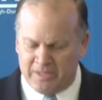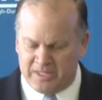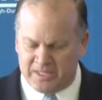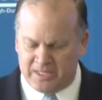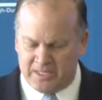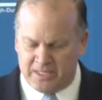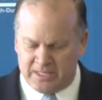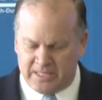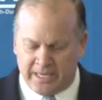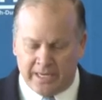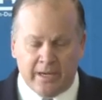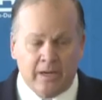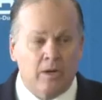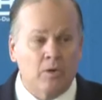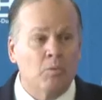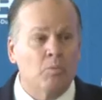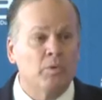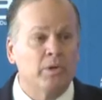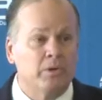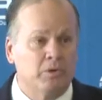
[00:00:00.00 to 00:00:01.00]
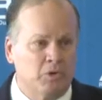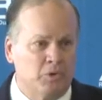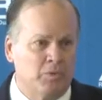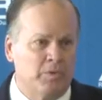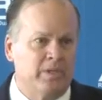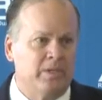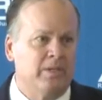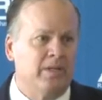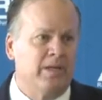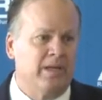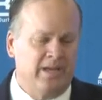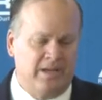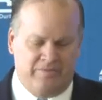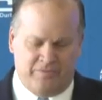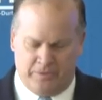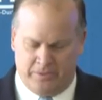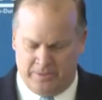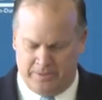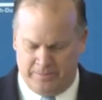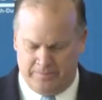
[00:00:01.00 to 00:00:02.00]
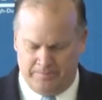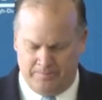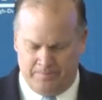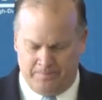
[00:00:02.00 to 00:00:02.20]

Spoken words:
this entire recruiting effort.